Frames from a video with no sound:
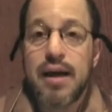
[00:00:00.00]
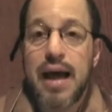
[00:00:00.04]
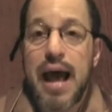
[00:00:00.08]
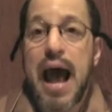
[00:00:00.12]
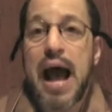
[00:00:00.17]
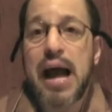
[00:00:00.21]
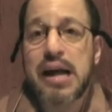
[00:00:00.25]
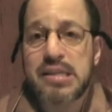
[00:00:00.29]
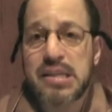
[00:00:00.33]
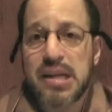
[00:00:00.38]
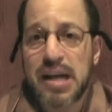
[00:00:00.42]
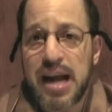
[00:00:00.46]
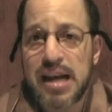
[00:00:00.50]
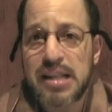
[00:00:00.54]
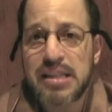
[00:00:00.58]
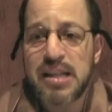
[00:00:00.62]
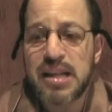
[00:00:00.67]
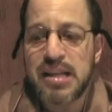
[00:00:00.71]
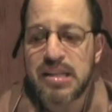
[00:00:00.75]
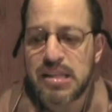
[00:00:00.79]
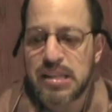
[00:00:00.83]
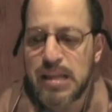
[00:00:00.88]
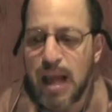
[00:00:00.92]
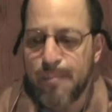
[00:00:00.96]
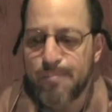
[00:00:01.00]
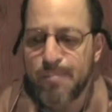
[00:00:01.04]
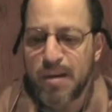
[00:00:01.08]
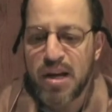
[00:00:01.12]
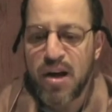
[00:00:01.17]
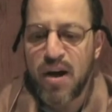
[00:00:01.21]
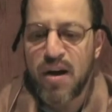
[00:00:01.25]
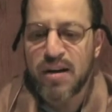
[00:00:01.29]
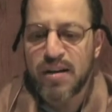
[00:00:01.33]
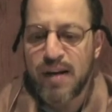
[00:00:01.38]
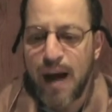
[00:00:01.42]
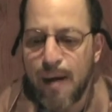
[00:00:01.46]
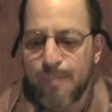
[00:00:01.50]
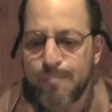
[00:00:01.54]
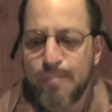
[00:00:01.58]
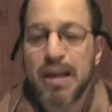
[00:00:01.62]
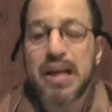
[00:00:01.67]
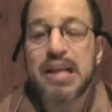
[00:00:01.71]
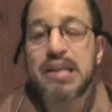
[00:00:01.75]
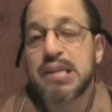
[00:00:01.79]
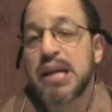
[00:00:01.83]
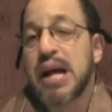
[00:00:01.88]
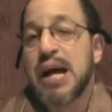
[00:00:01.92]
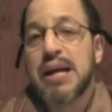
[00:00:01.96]
accidentally stepping on
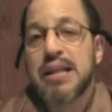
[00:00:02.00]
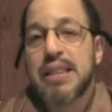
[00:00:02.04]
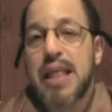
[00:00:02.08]
guppies